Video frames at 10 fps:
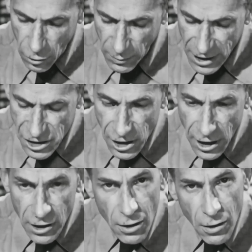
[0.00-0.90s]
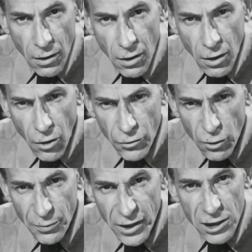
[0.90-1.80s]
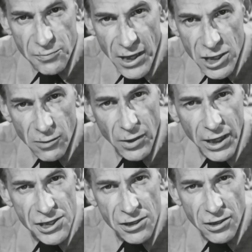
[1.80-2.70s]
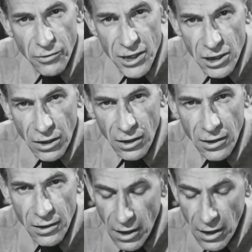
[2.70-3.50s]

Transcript: You may say, oh, you picked a special place in the crystal.